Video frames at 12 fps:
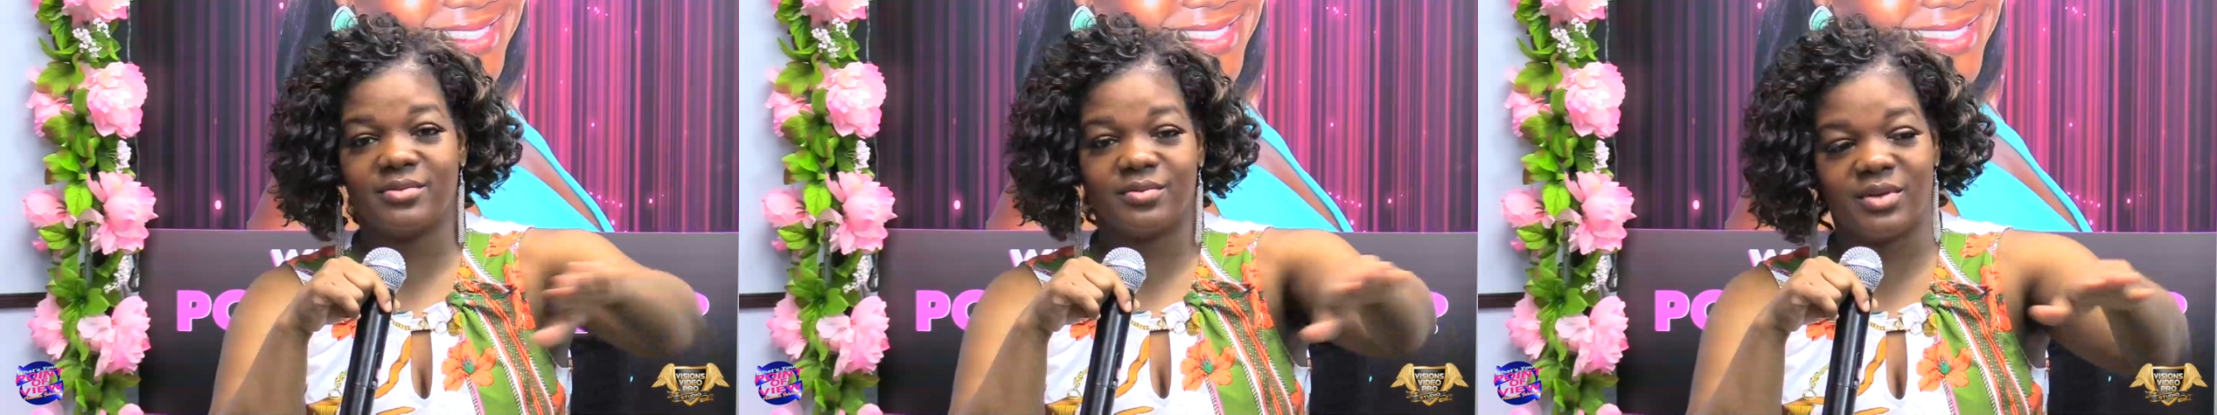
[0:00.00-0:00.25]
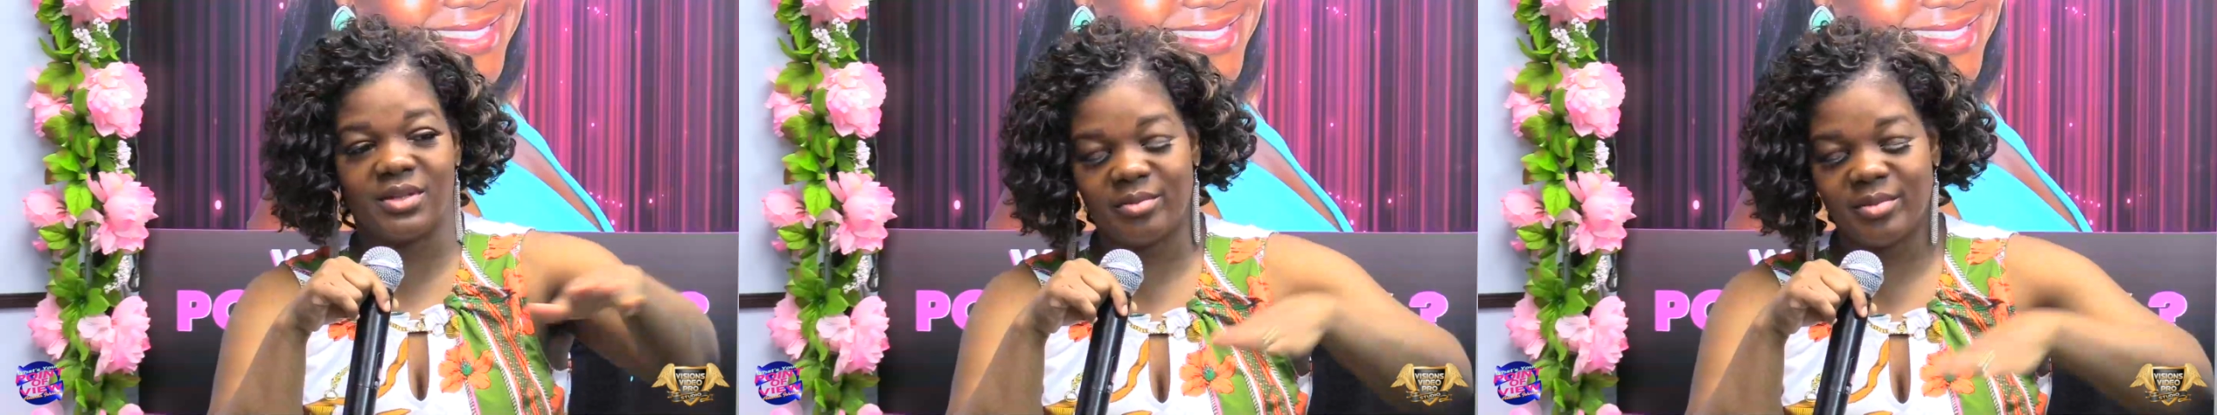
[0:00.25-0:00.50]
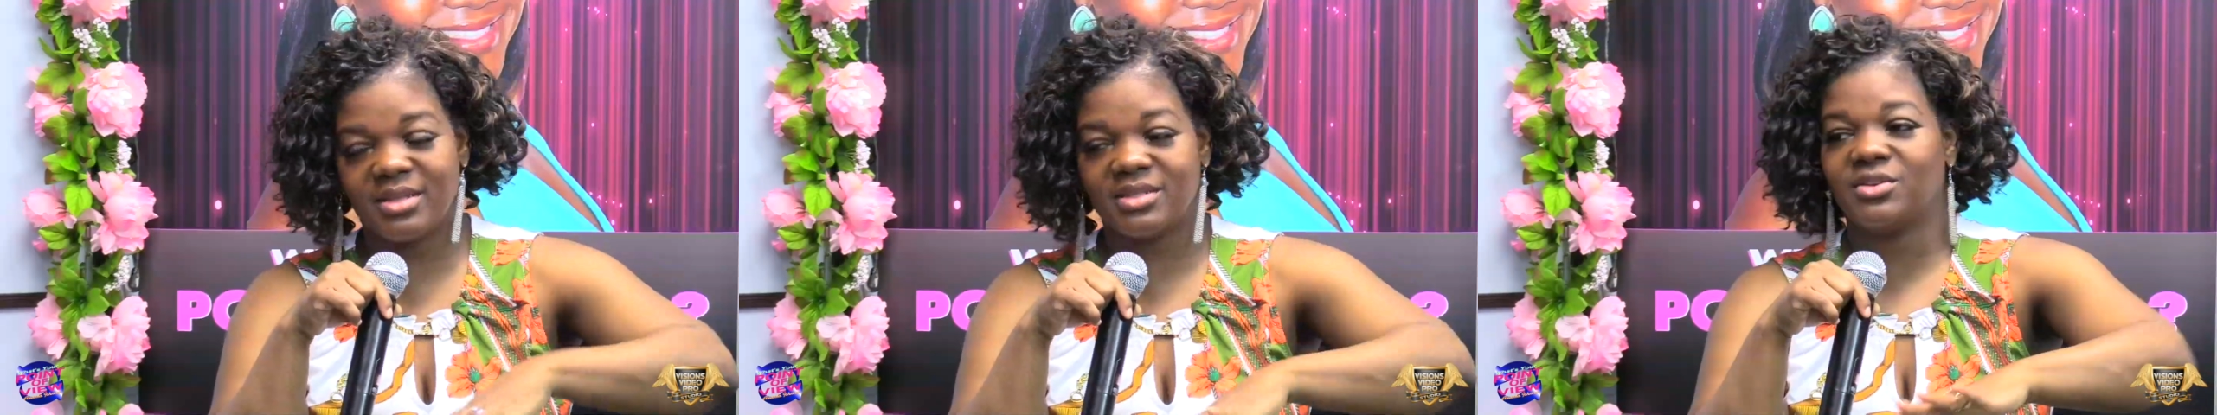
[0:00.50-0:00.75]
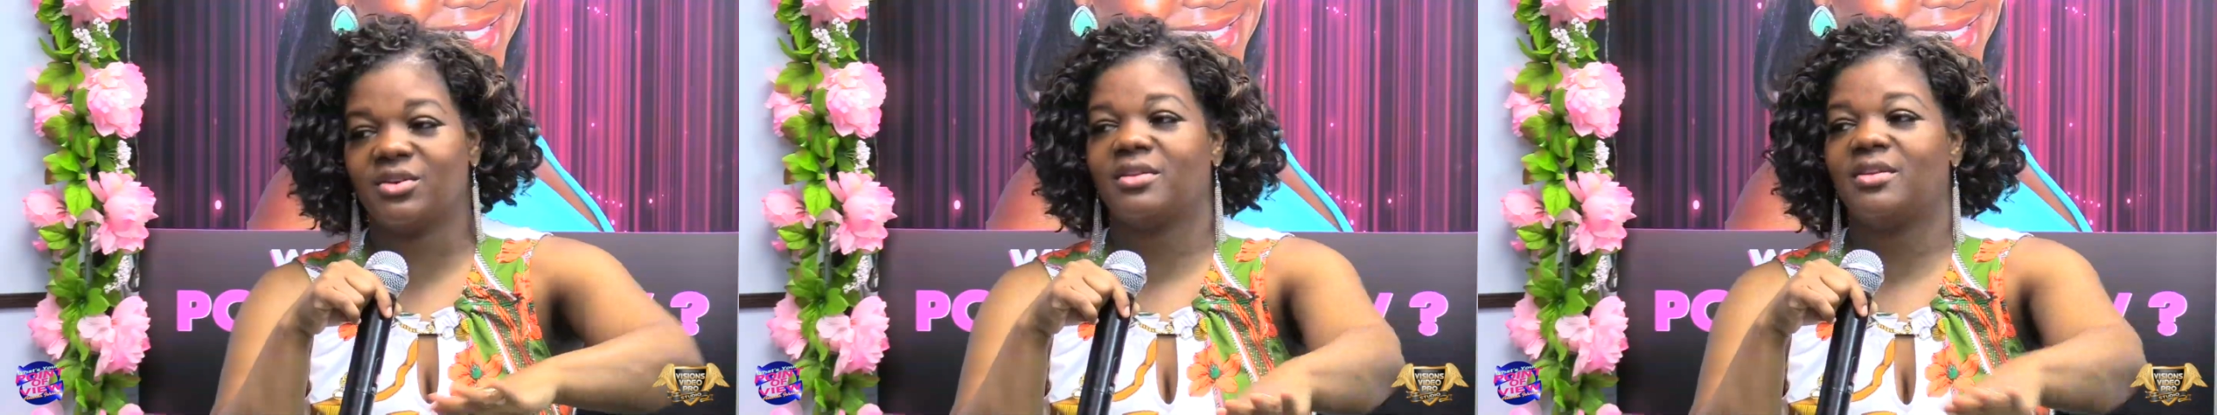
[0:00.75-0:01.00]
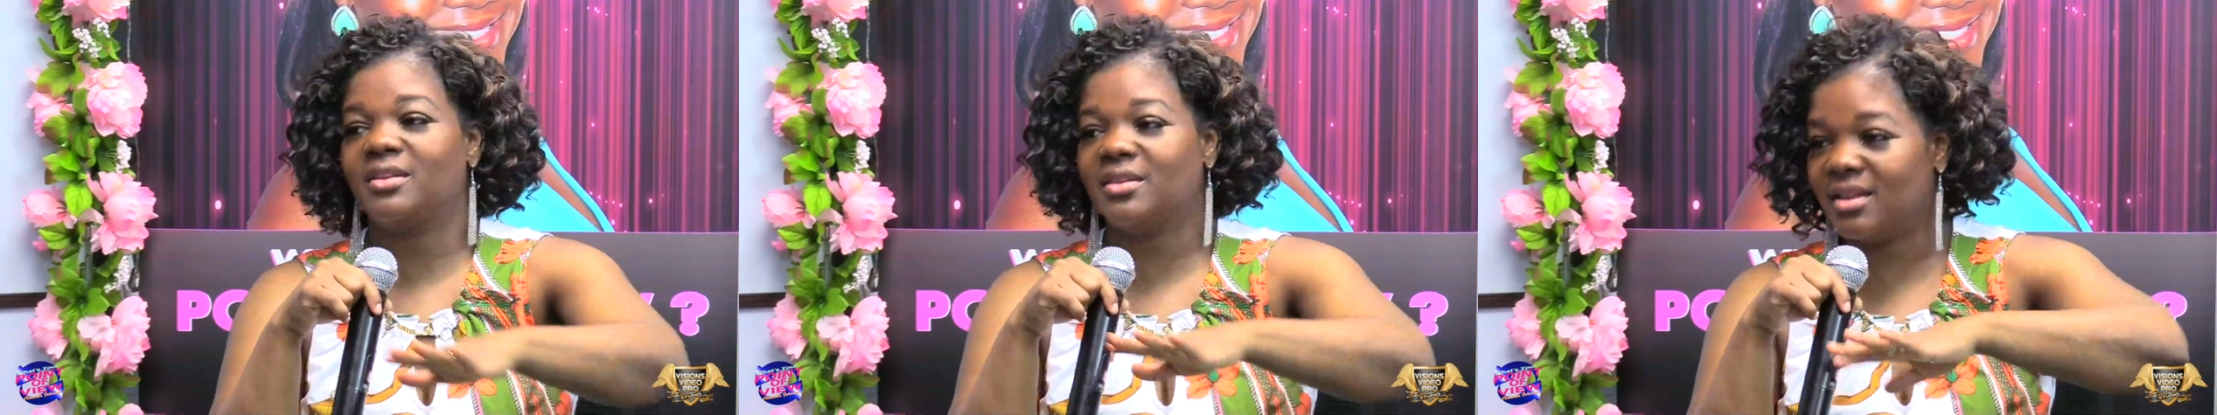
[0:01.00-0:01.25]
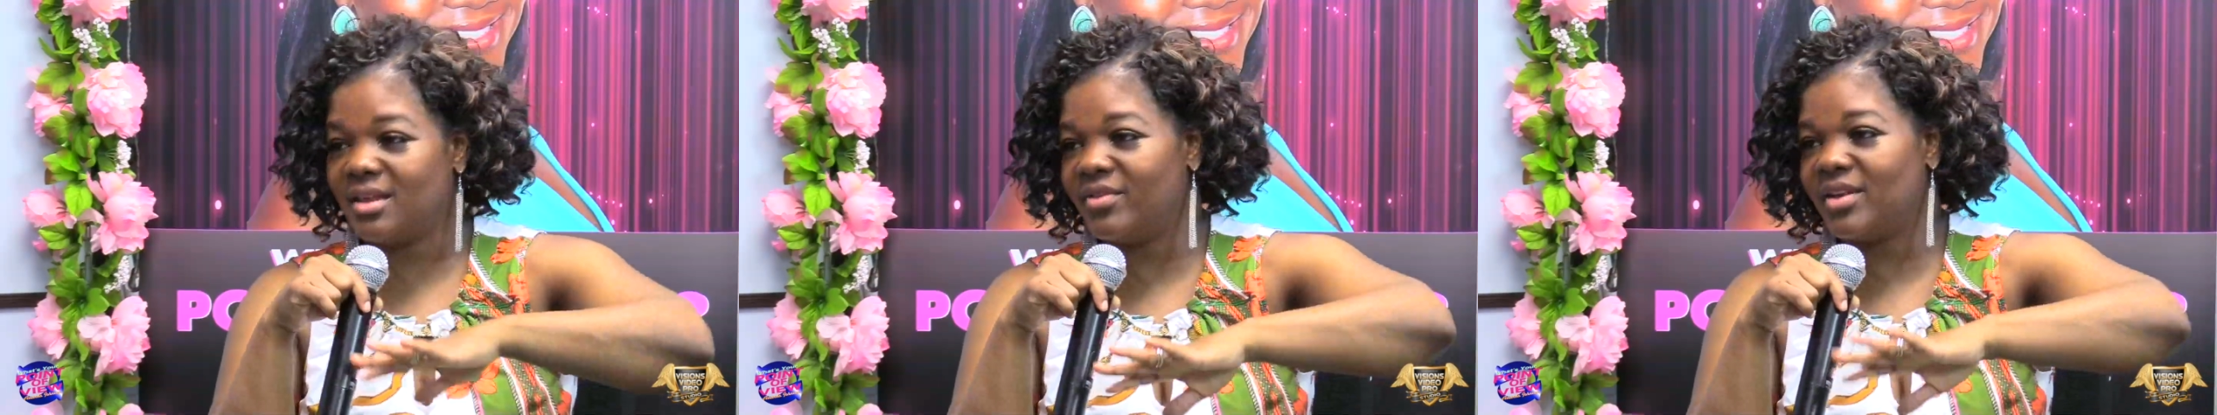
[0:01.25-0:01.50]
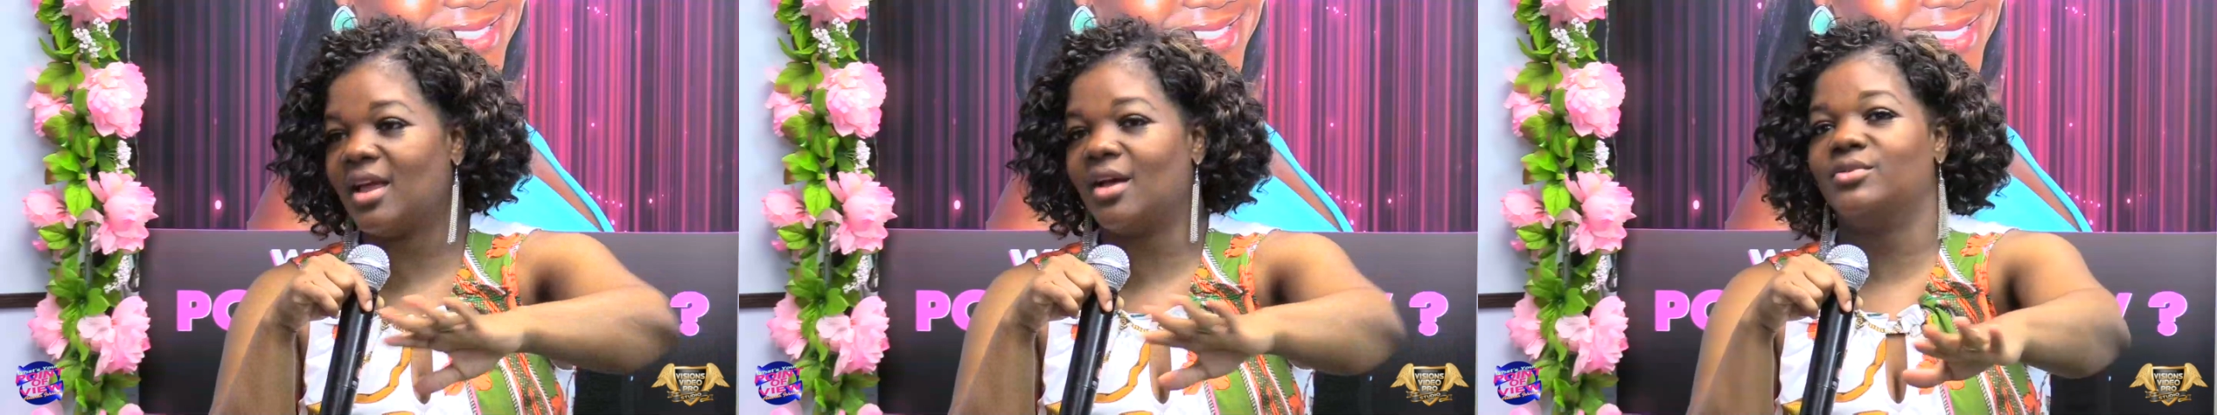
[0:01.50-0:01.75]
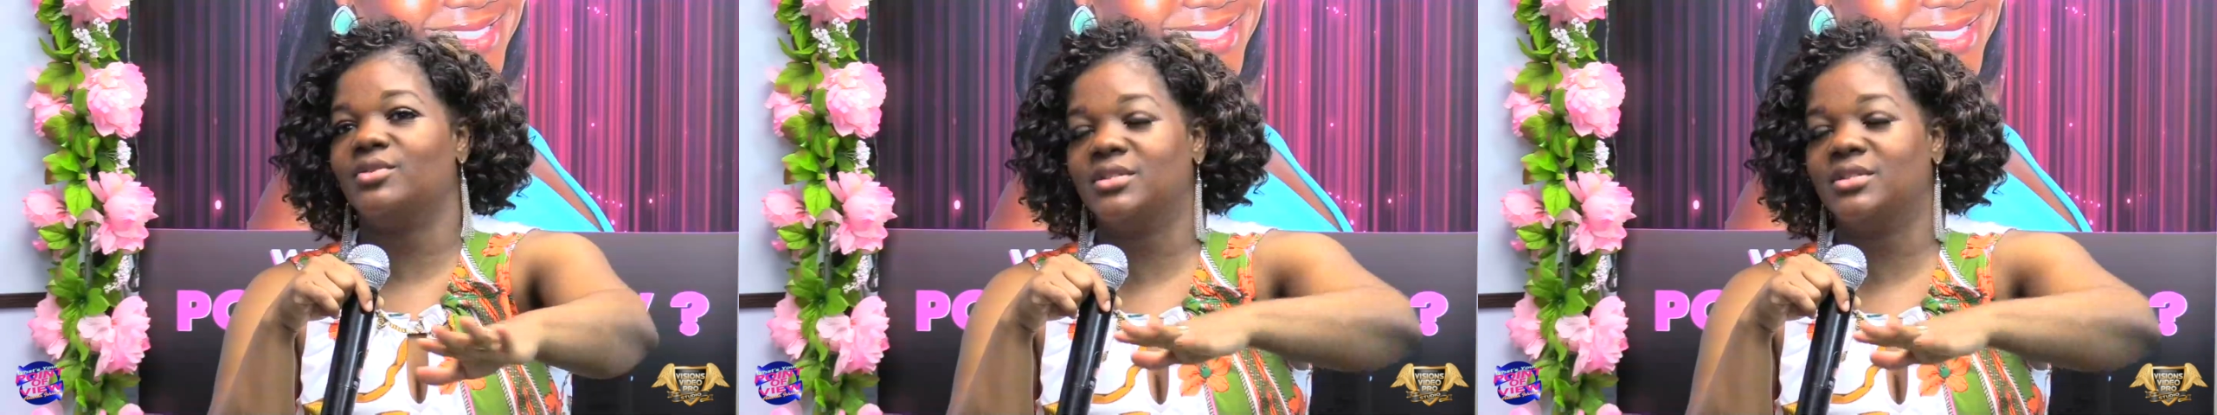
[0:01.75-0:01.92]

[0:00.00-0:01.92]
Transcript: when the men started leaving the house,